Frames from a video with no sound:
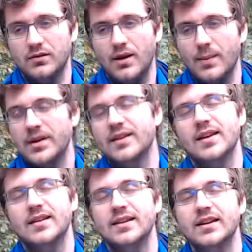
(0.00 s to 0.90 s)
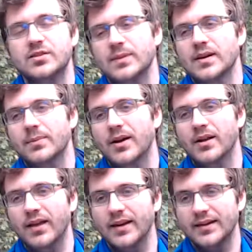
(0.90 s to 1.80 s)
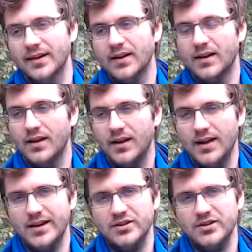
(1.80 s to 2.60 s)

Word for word: I mean, it didn't teach me, but like, it